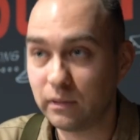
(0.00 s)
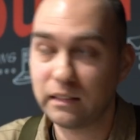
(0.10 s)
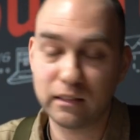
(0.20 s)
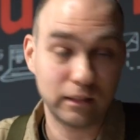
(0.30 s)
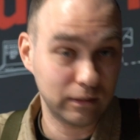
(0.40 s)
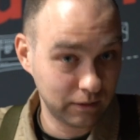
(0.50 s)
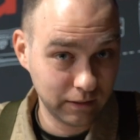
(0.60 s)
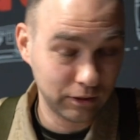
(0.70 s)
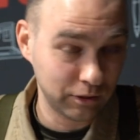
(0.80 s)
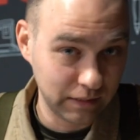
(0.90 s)

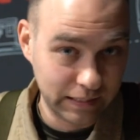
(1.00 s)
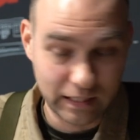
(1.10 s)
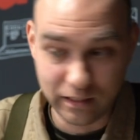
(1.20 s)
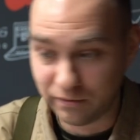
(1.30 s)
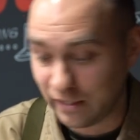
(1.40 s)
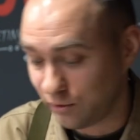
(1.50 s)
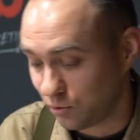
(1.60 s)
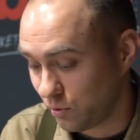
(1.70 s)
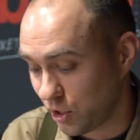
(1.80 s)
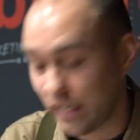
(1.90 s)
This is the kind of
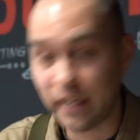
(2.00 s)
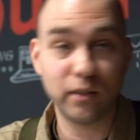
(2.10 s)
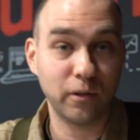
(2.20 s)
values we share,